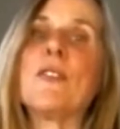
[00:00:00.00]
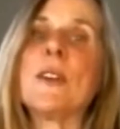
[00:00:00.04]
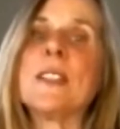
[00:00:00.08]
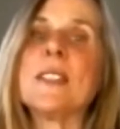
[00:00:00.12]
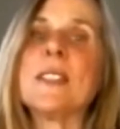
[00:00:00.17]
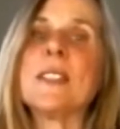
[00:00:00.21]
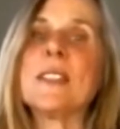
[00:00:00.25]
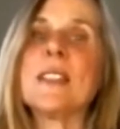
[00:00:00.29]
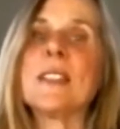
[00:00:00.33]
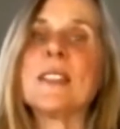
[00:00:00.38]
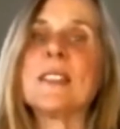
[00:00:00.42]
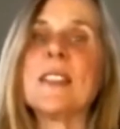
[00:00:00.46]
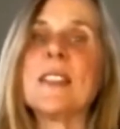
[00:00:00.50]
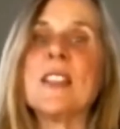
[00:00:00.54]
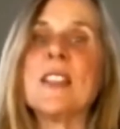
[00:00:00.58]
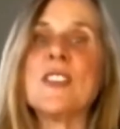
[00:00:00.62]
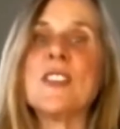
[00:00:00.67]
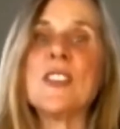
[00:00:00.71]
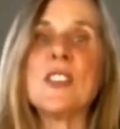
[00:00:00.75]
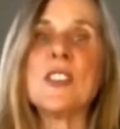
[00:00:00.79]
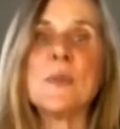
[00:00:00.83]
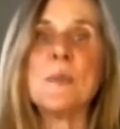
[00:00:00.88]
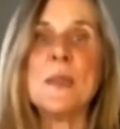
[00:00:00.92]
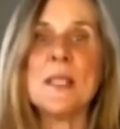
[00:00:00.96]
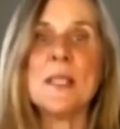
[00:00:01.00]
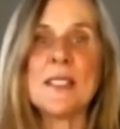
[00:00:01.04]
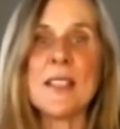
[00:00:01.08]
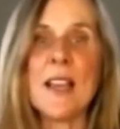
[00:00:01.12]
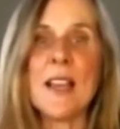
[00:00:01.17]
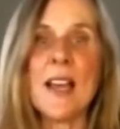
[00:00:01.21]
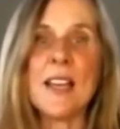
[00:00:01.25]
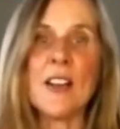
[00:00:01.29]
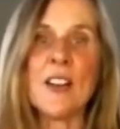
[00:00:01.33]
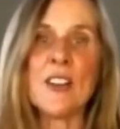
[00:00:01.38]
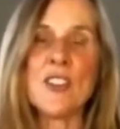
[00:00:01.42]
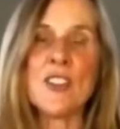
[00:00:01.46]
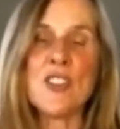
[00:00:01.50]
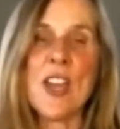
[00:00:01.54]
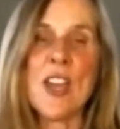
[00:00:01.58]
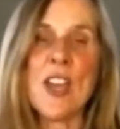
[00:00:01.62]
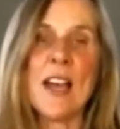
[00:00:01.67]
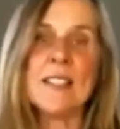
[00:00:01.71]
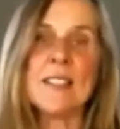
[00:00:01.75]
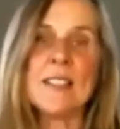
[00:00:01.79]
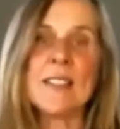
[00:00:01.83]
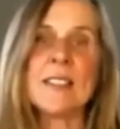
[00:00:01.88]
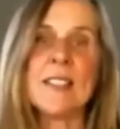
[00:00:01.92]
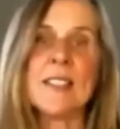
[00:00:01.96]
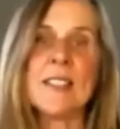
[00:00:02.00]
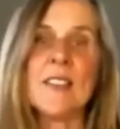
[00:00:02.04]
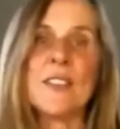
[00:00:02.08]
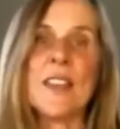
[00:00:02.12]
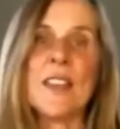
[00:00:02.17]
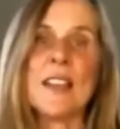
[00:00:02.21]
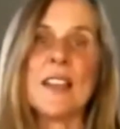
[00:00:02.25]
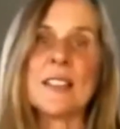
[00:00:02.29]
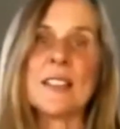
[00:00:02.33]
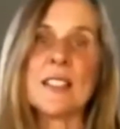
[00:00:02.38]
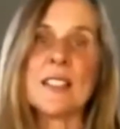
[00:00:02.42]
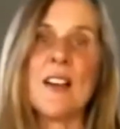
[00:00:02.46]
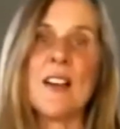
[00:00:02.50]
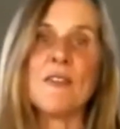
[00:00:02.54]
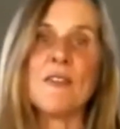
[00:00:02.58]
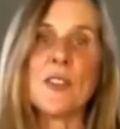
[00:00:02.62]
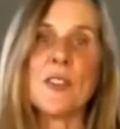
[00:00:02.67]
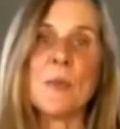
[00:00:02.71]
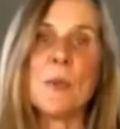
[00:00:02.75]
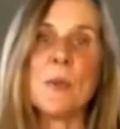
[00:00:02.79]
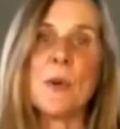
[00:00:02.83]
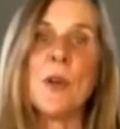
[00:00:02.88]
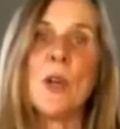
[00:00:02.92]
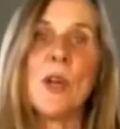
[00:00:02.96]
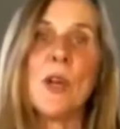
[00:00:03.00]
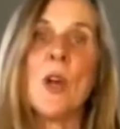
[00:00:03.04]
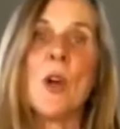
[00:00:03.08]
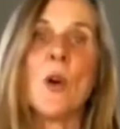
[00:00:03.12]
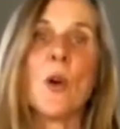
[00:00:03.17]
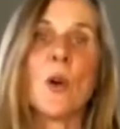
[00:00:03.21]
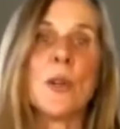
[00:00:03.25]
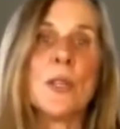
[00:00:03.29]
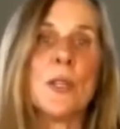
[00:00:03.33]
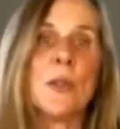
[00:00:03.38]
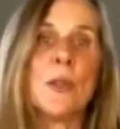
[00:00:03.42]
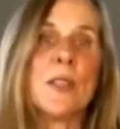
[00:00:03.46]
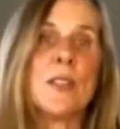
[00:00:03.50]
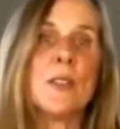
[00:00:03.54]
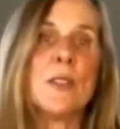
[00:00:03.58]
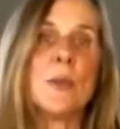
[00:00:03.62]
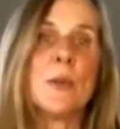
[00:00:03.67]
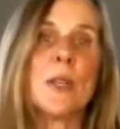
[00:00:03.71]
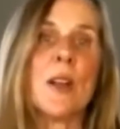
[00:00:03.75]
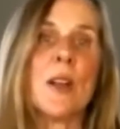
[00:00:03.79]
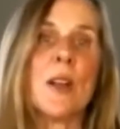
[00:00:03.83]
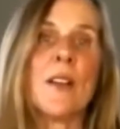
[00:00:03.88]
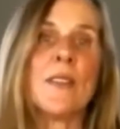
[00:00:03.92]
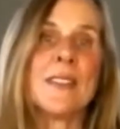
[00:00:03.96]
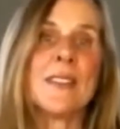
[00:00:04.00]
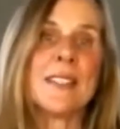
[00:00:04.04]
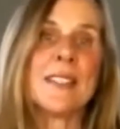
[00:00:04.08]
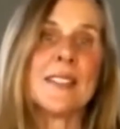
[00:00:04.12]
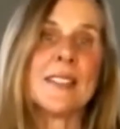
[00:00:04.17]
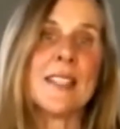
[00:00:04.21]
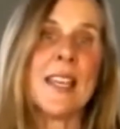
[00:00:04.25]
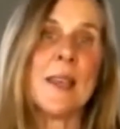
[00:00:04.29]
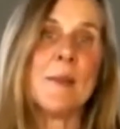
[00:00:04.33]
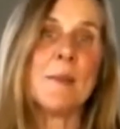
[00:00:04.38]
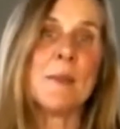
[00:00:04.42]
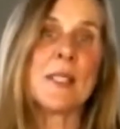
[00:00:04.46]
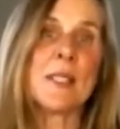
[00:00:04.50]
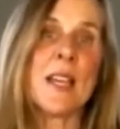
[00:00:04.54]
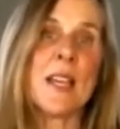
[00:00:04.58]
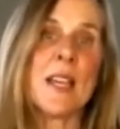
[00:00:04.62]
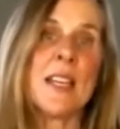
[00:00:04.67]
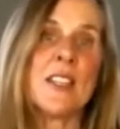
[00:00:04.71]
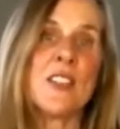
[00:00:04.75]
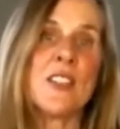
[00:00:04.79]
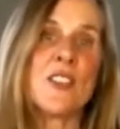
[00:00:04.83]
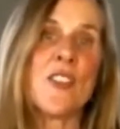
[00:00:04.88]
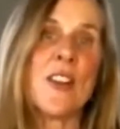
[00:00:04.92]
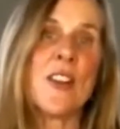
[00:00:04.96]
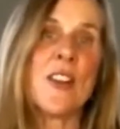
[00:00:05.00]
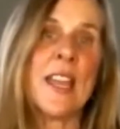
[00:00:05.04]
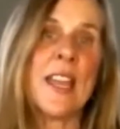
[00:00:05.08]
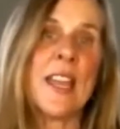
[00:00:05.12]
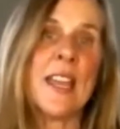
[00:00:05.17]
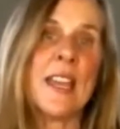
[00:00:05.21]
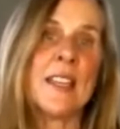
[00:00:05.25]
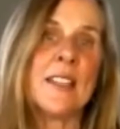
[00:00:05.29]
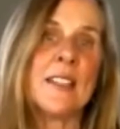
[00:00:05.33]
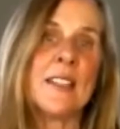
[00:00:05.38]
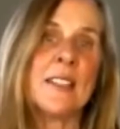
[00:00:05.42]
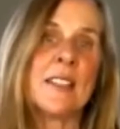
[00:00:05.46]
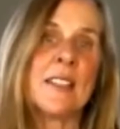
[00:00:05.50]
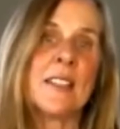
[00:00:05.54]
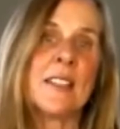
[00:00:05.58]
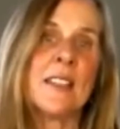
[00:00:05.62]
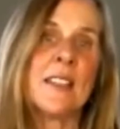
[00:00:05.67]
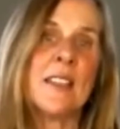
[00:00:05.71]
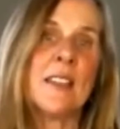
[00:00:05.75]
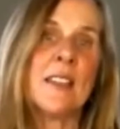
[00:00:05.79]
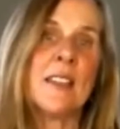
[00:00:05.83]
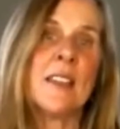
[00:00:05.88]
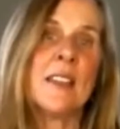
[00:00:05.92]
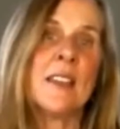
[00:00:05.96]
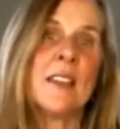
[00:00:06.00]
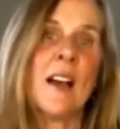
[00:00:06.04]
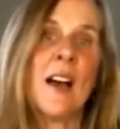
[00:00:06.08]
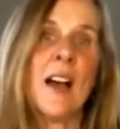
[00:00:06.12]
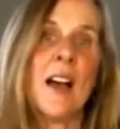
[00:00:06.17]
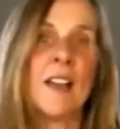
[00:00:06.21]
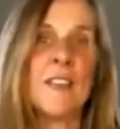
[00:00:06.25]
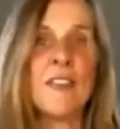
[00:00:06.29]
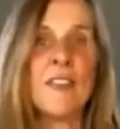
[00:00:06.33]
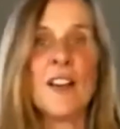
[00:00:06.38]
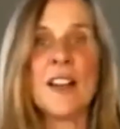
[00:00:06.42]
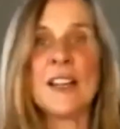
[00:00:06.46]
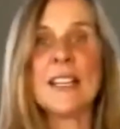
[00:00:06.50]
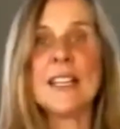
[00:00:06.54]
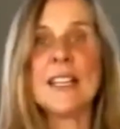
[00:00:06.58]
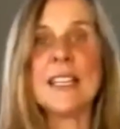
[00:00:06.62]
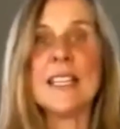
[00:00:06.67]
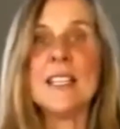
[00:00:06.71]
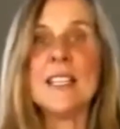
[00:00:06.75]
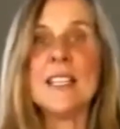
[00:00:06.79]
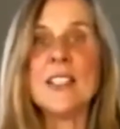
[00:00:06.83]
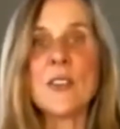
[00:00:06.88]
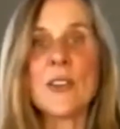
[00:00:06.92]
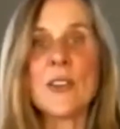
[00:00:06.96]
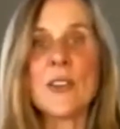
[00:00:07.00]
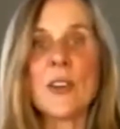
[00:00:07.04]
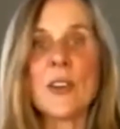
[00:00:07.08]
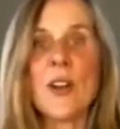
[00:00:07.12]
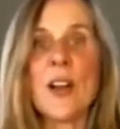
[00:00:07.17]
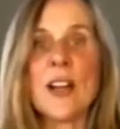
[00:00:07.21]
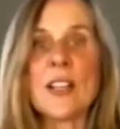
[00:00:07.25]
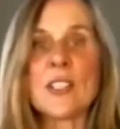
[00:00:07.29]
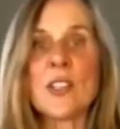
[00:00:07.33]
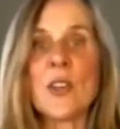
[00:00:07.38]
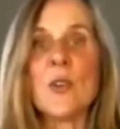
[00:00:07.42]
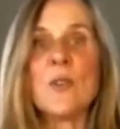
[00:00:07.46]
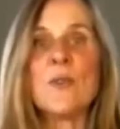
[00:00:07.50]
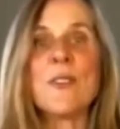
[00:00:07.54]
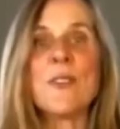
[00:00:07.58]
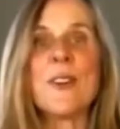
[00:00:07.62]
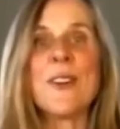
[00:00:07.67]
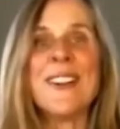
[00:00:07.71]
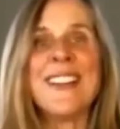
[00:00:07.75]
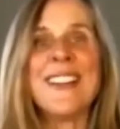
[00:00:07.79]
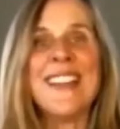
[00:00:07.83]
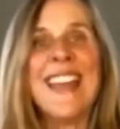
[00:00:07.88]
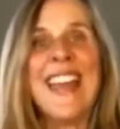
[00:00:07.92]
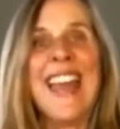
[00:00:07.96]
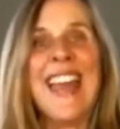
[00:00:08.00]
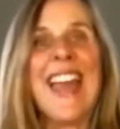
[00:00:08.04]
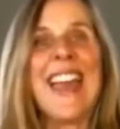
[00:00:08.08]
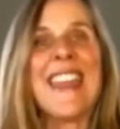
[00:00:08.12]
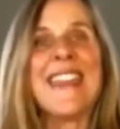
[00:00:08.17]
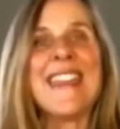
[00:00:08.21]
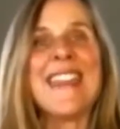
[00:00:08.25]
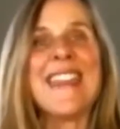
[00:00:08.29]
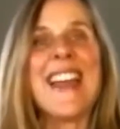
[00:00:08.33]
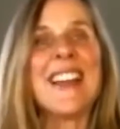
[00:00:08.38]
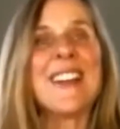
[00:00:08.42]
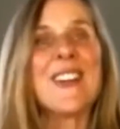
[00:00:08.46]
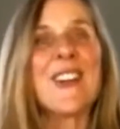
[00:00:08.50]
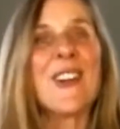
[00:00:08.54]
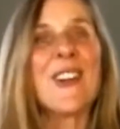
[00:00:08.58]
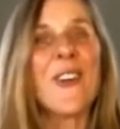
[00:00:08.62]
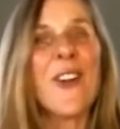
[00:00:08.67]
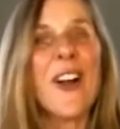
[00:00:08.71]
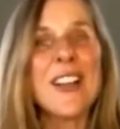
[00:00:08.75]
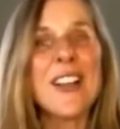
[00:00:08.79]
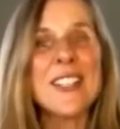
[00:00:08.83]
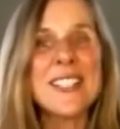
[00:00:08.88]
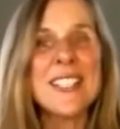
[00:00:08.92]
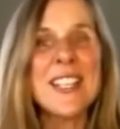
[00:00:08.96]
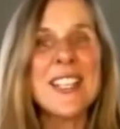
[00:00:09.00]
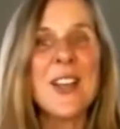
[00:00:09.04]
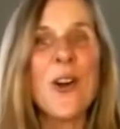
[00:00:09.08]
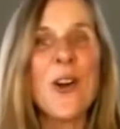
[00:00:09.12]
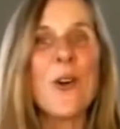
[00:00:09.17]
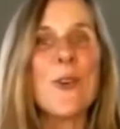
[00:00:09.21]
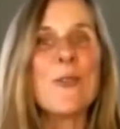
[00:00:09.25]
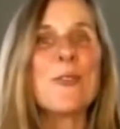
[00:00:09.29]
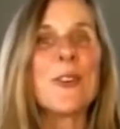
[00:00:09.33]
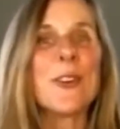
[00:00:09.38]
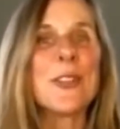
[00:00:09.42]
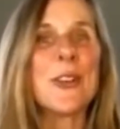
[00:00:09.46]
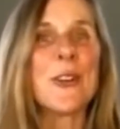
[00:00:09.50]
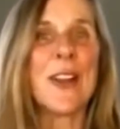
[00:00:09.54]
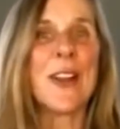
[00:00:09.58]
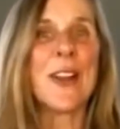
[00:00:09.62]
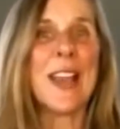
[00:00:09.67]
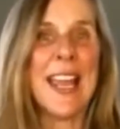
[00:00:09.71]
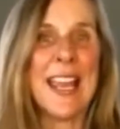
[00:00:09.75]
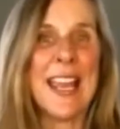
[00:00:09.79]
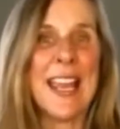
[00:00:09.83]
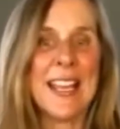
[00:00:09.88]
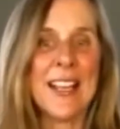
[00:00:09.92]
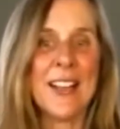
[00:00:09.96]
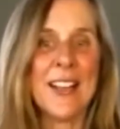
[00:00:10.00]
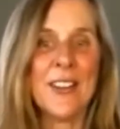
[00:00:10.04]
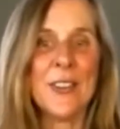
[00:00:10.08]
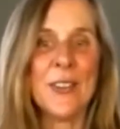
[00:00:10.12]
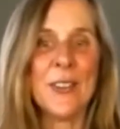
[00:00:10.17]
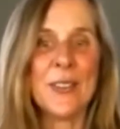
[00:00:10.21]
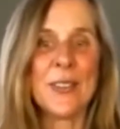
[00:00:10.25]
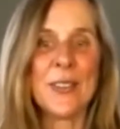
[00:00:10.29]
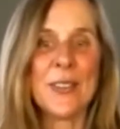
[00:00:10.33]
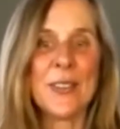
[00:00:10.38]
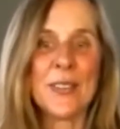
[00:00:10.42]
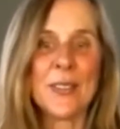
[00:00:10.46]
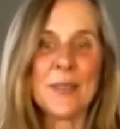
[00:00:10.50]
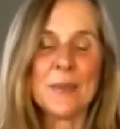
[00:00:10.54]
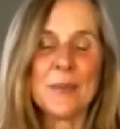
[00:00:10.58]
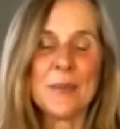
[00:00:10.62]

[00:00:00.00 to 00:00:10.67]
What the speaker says: to 6 inches beside our chest, if that's comfortable, or you can do it on the same side as your hand. I find it easier to cross over, and then crossing over your ankles.